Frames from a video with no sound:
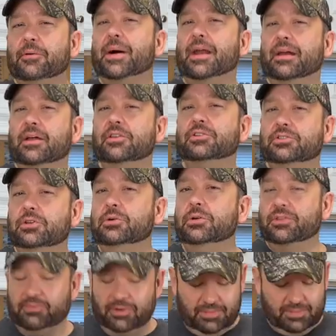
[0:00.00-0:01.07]
about another two to
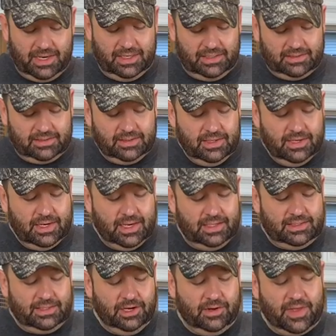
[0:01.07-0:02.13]
three minutes
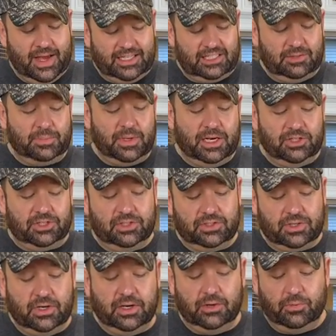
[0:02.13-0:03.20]
until that spinach is
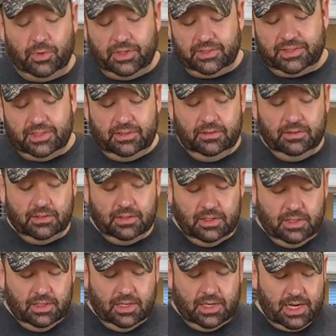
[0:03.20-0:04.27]
good and wilted.
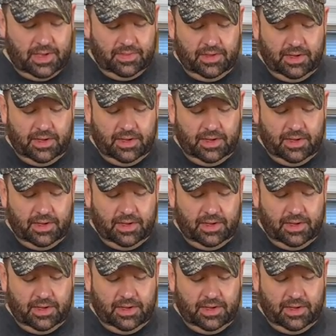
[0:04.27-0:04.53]
And